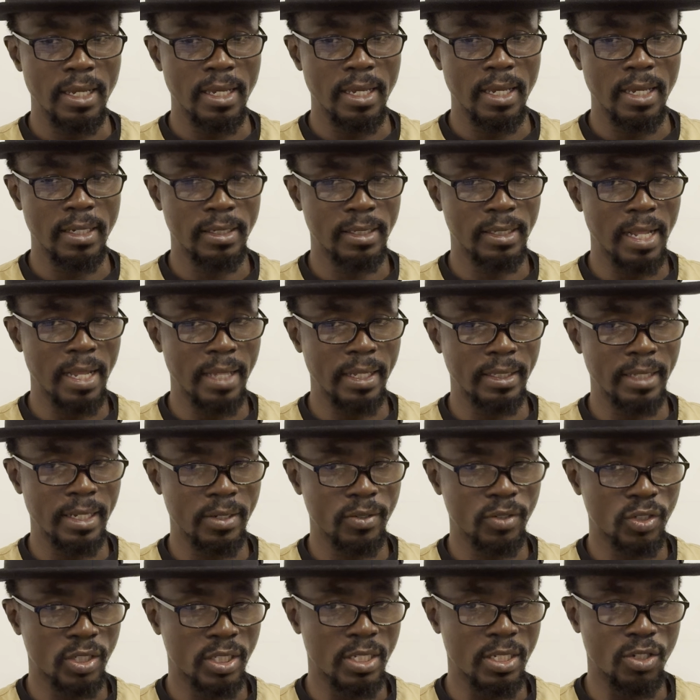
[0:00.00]
It's like
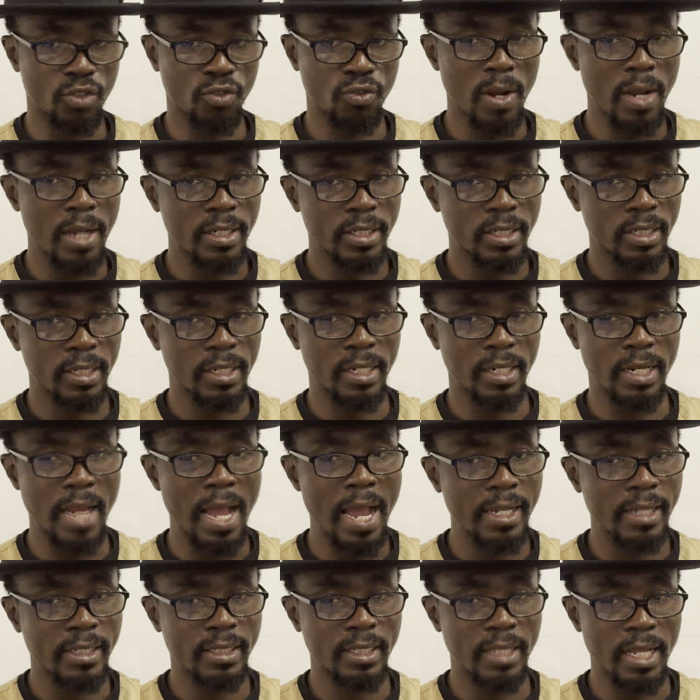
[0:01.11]
there's destruction in
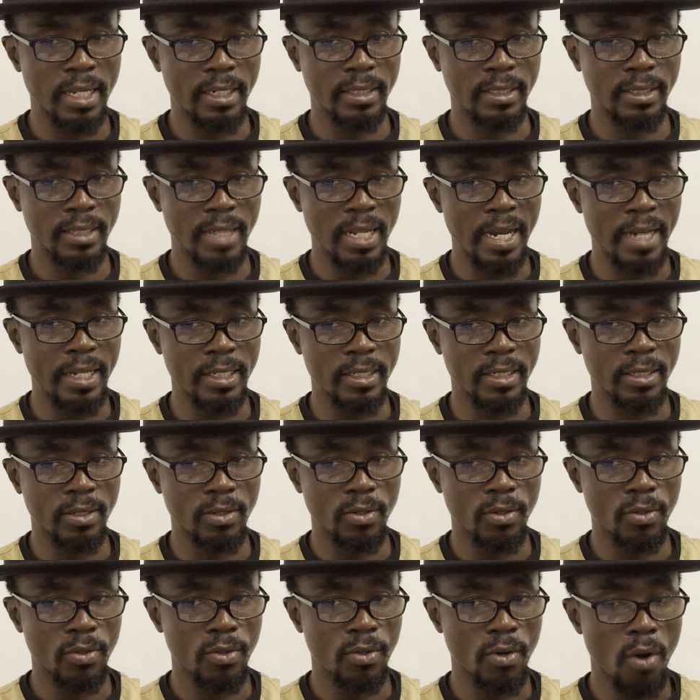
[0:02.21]
Iceland that is
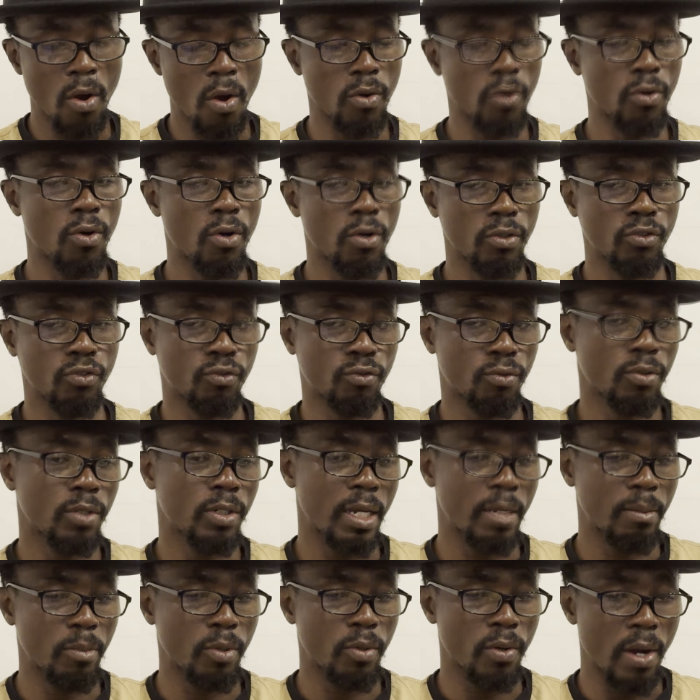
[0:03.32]

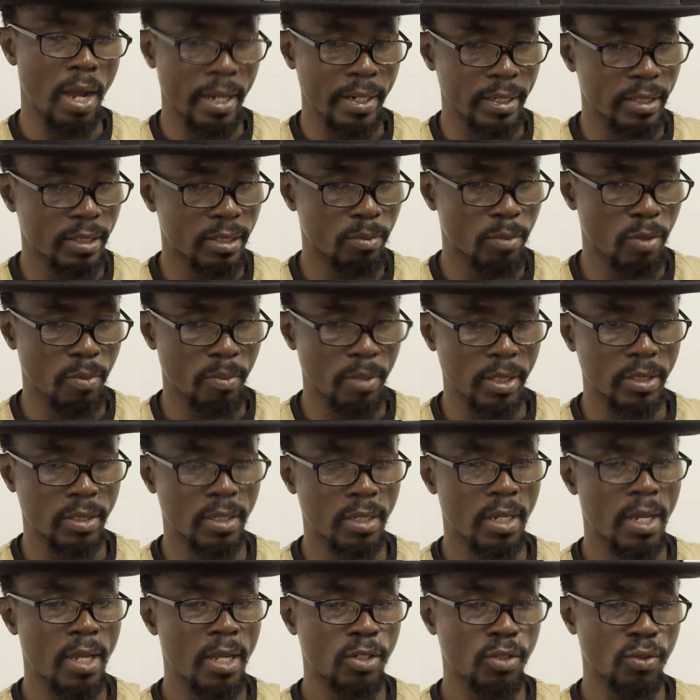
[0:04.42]
uncontrollable at this moment.
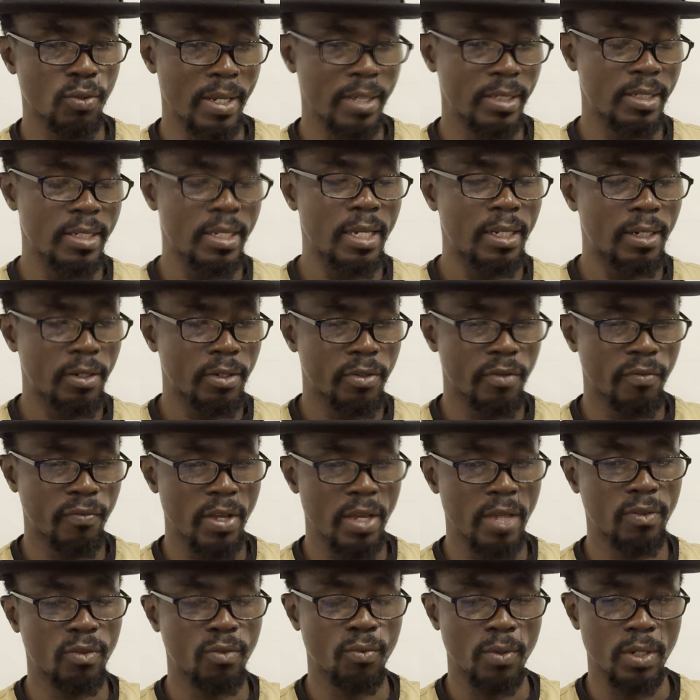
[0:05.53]
So I see a lot of
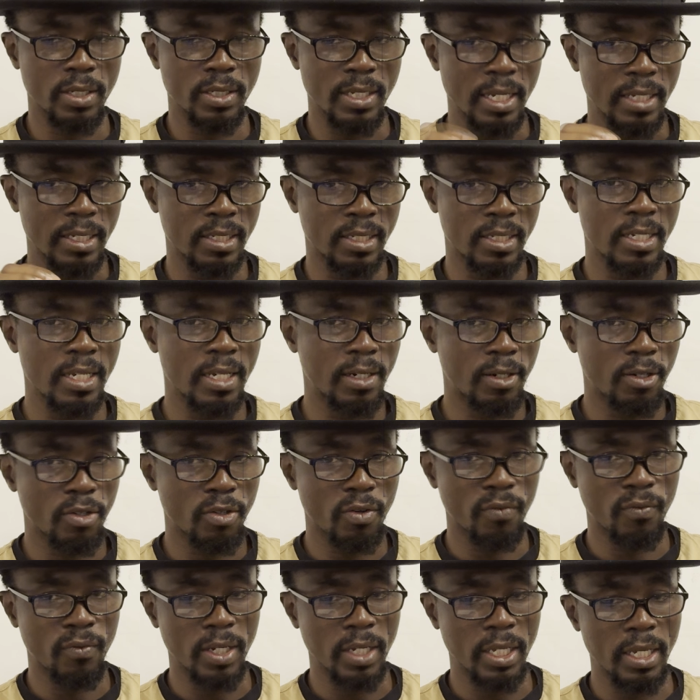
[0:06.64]
earthquakes, I see a lot
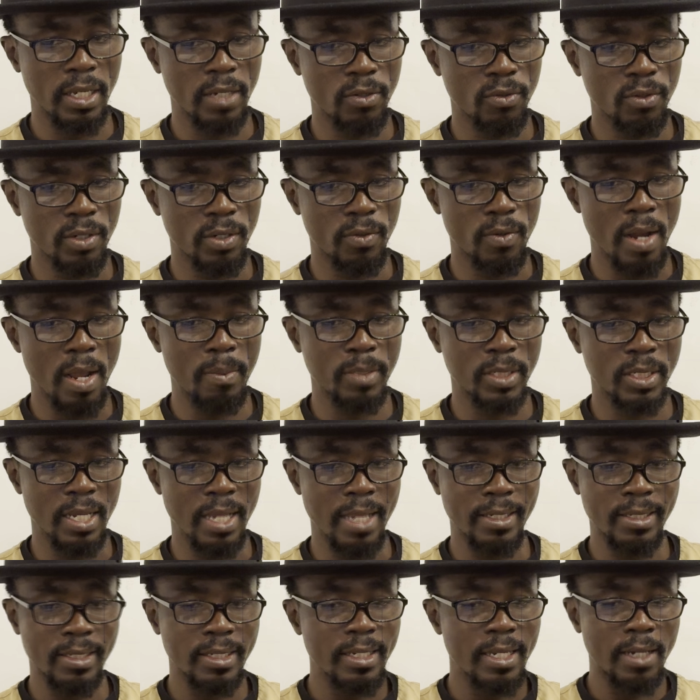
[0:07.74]
of volcano eruption, I
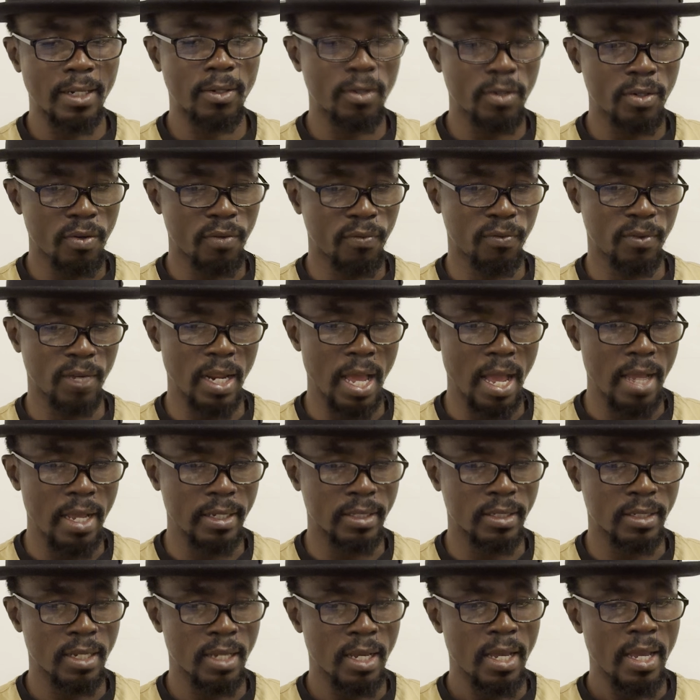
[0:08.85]
see a lot of
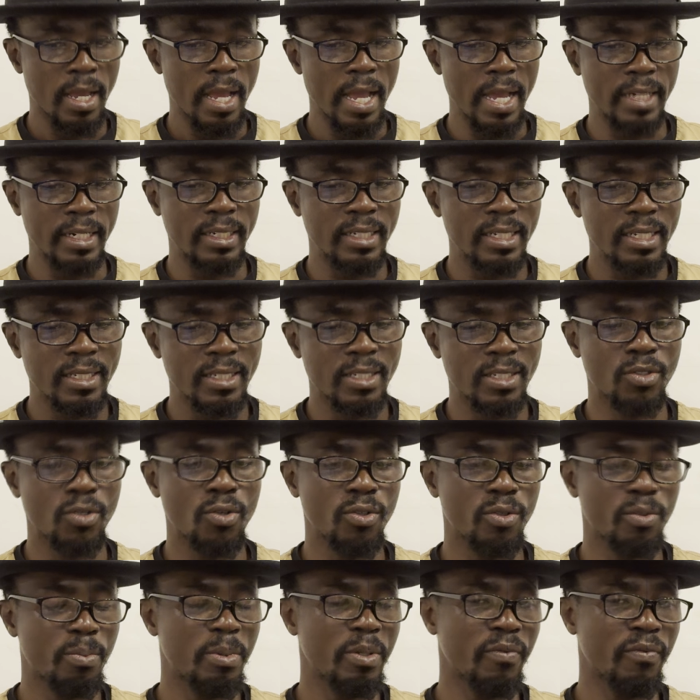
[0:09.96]
floods, and this is going
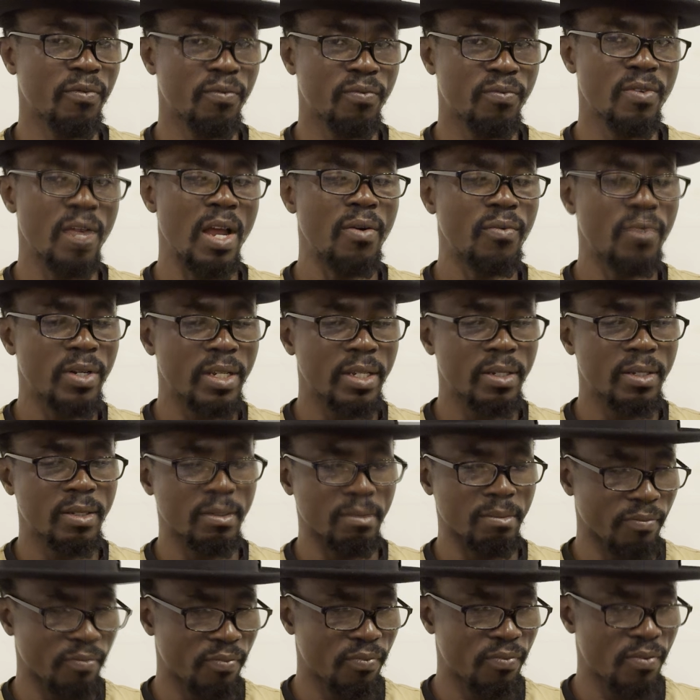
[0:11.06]
to be very,
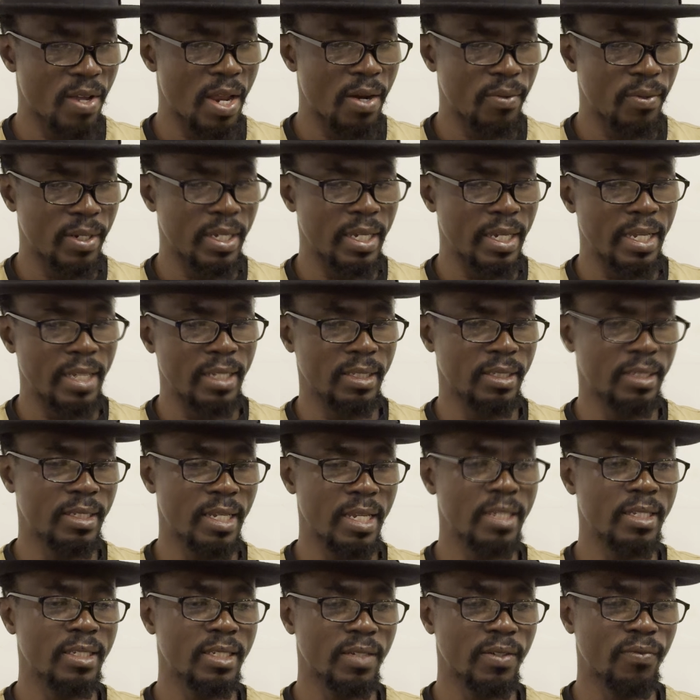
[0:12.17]
very
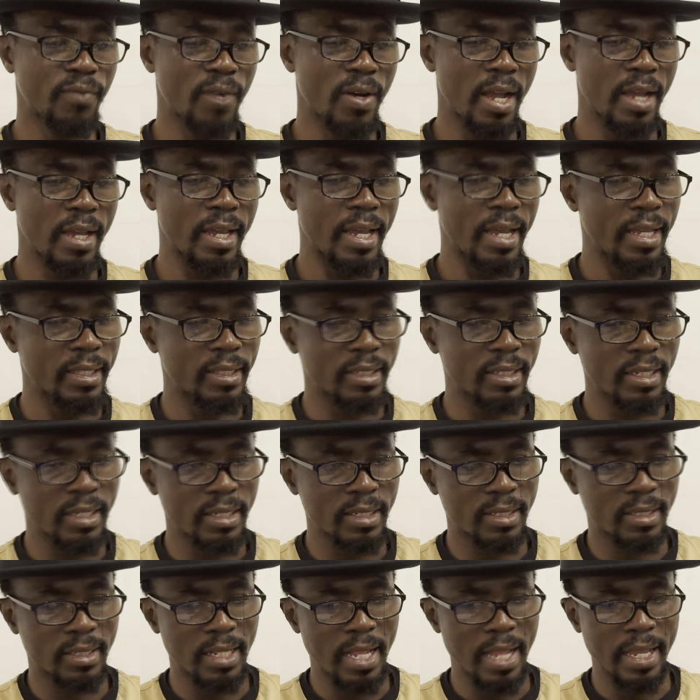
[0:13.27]
intensified. And
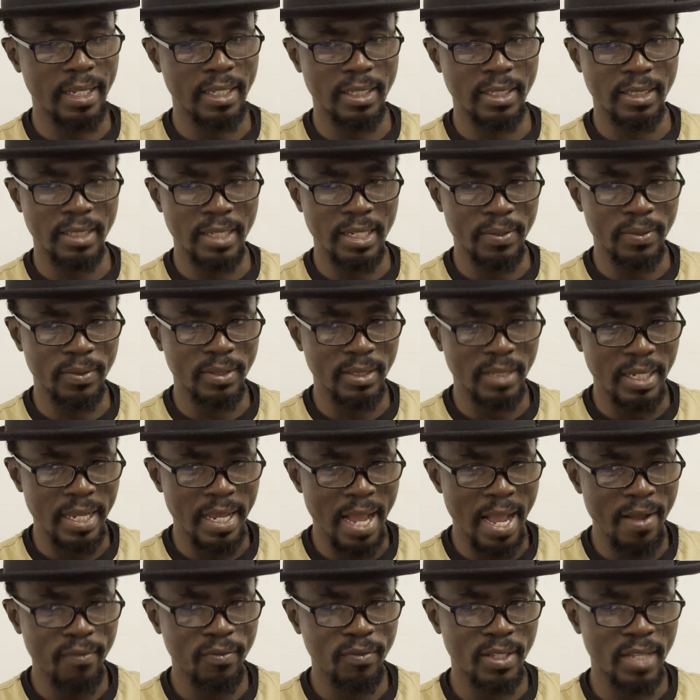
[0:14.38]
it's like they
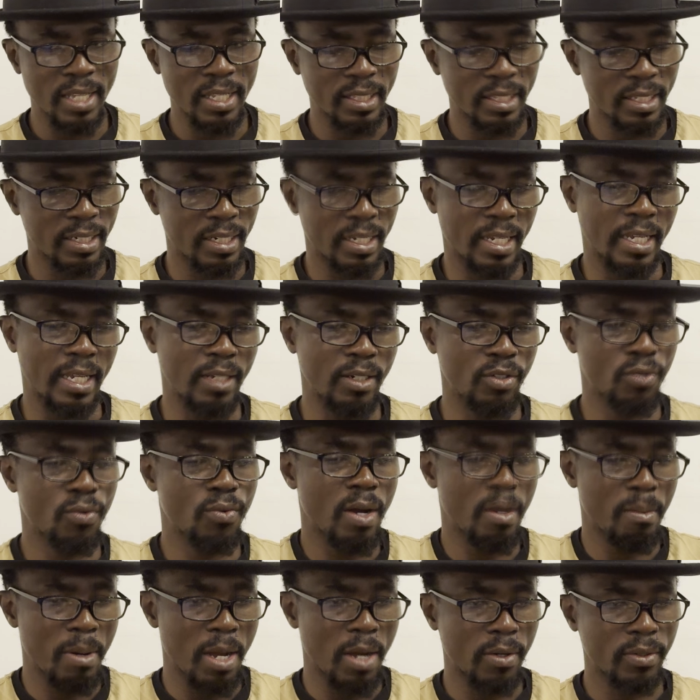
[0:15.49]
have nothing they can do
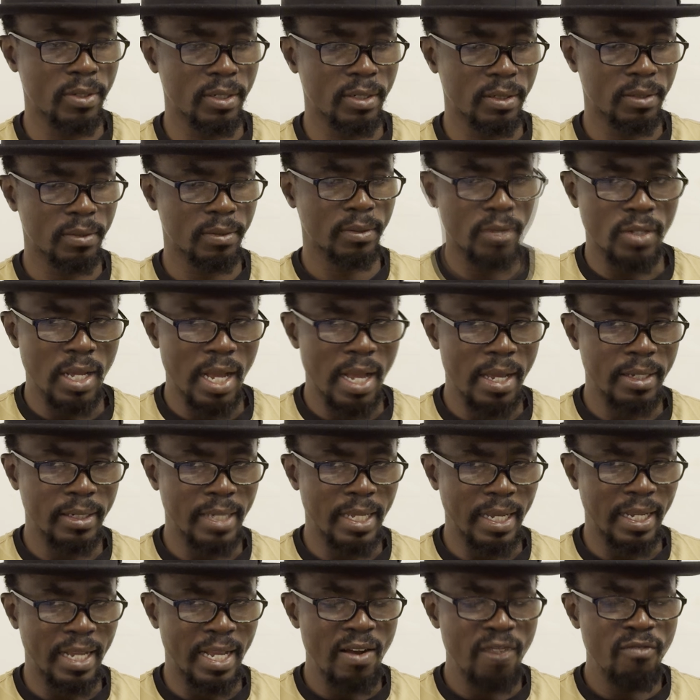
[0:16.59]
about it.
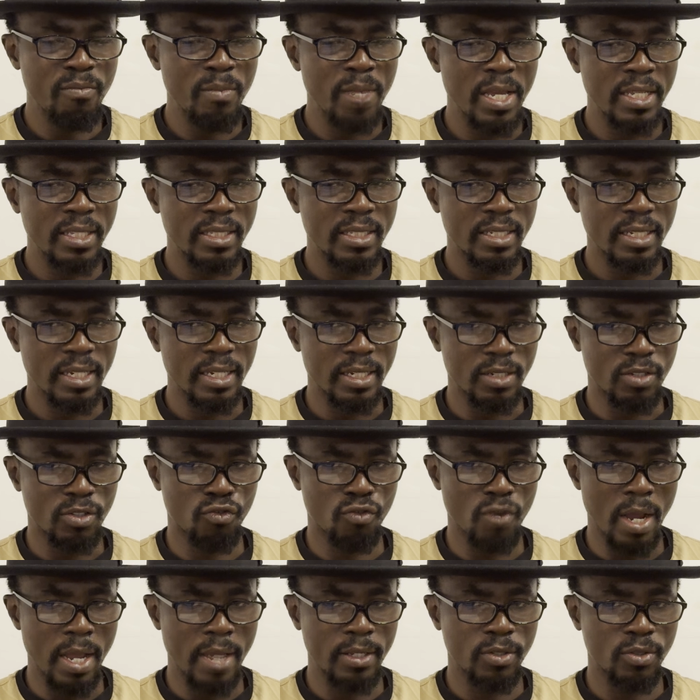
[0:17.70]
The government is
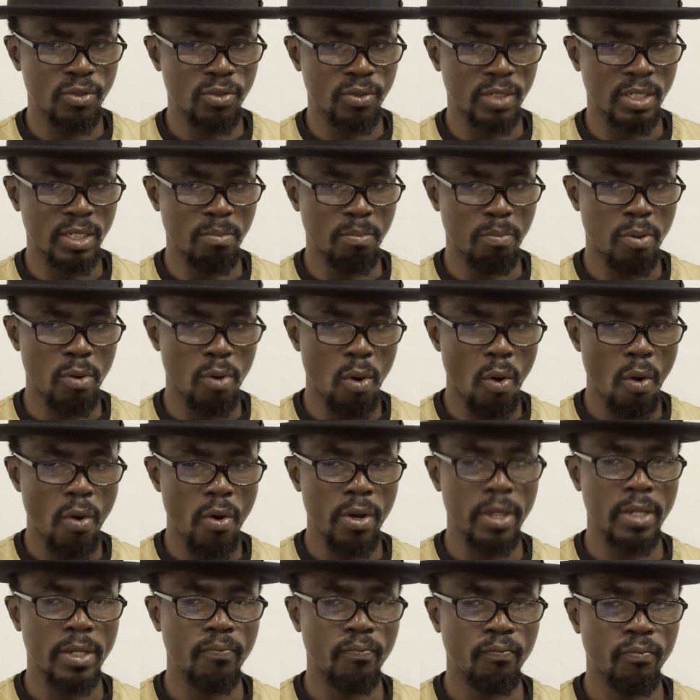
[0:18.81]
trying to
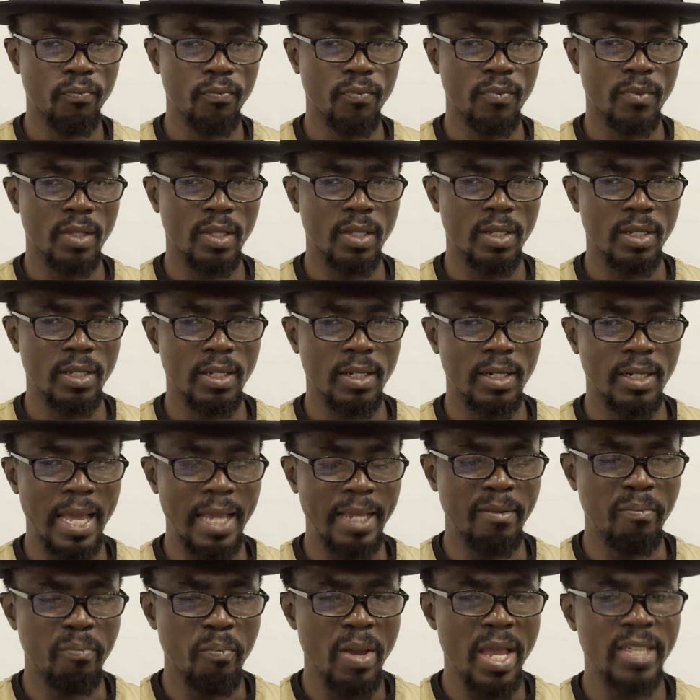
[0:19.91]
deploy
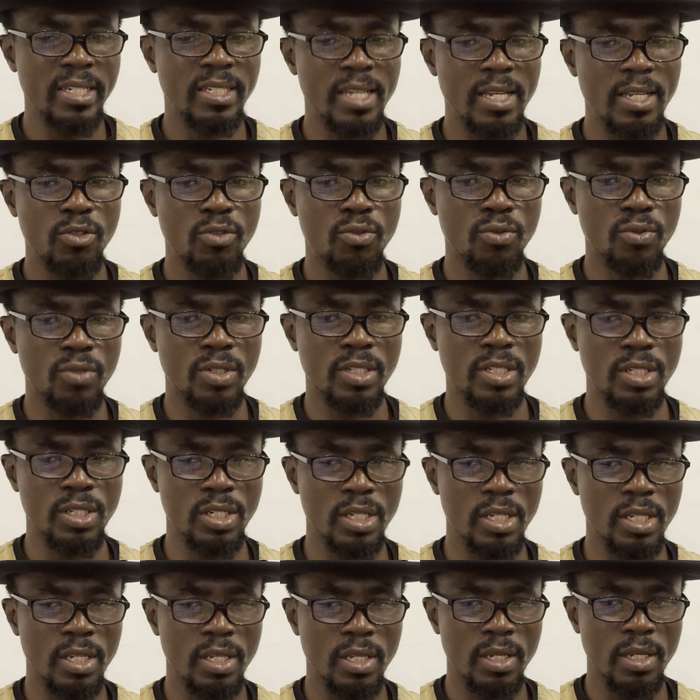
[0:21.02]
like measures to
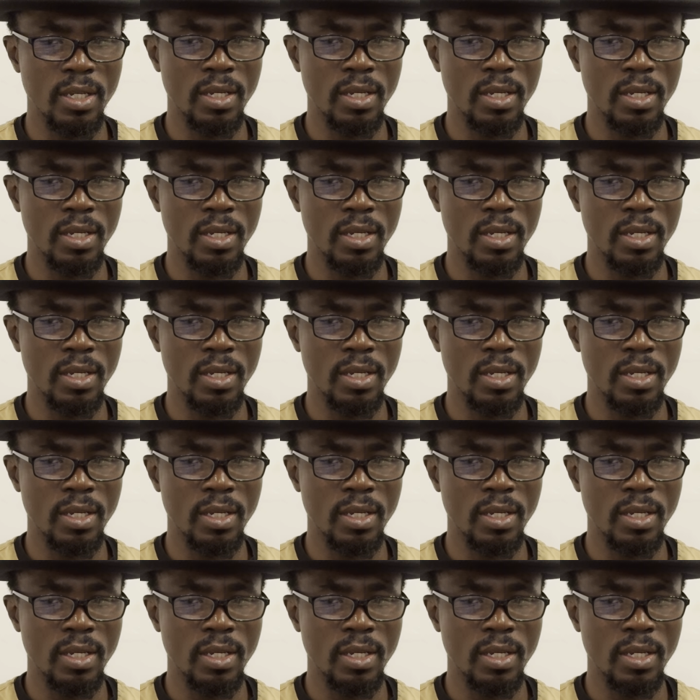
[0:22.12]
see